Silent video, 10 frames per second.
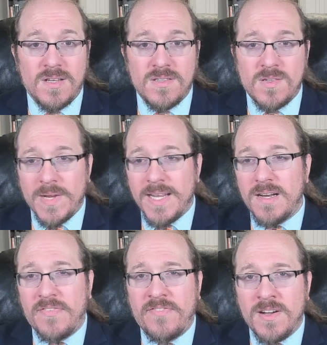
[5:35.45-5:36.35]
So we need
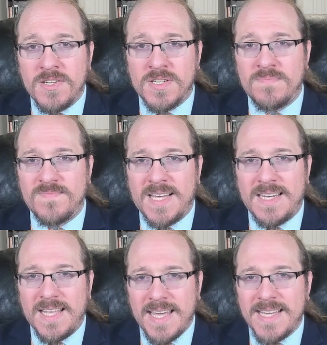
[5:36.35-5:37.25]
a function
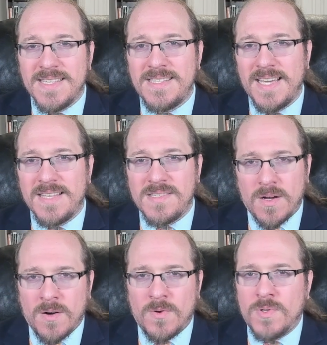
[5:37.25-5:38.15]
that is its
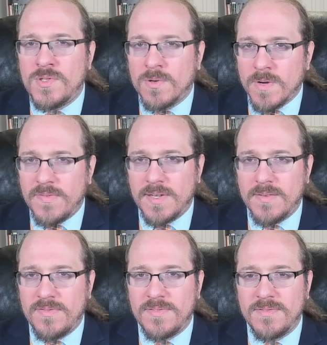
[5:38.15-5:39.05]
own
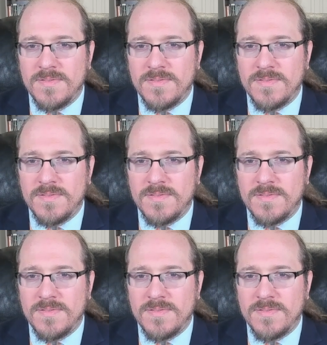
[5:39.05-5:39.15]
derivative.